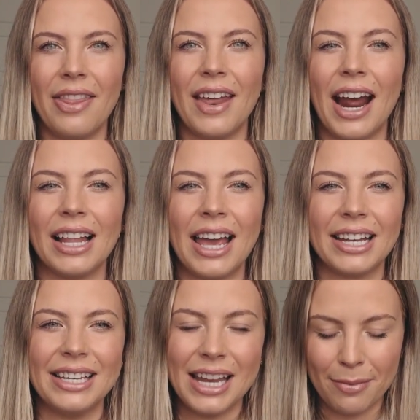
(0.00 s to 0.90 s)
And then I
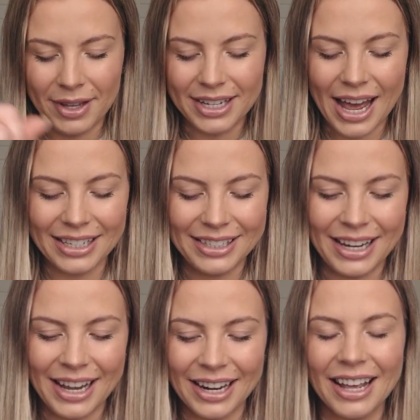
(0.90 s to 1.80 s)
like dipped the test
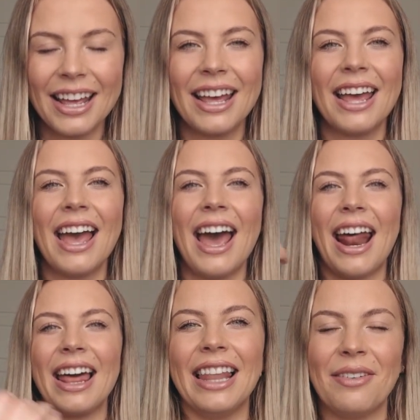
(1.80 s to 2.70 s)
in
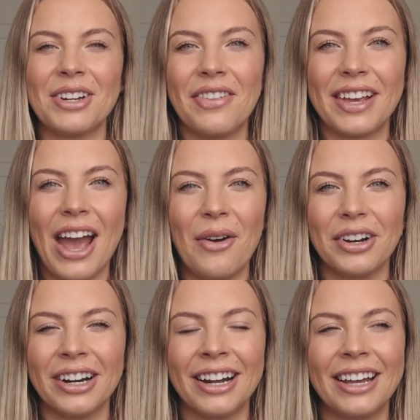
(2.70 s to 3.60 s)
and left it on the
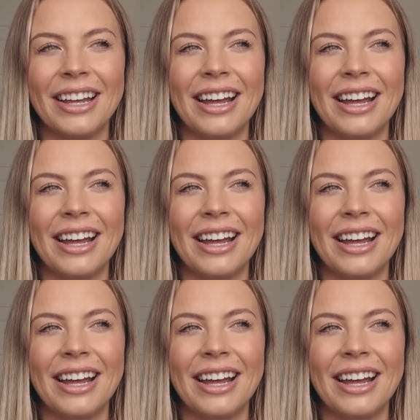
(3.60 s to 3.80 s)
counter.